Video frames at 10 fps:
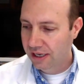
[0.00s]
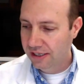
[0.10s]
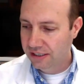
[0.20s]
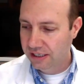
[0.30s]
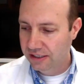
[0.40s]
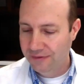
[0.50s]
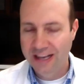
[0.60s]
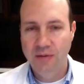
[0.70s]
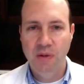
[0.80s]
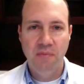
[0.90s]
is is
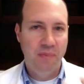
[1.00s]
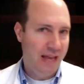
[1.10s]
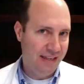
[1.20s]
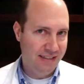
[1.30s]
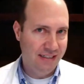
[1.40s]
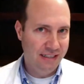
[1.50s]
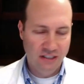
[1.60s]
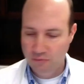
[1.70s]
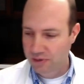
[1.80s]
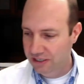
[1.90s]
found to be best in
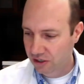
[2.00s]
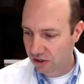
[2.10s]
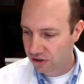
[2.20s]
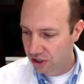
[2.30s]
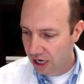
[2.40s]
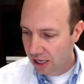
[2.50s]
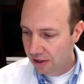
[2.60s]
this research?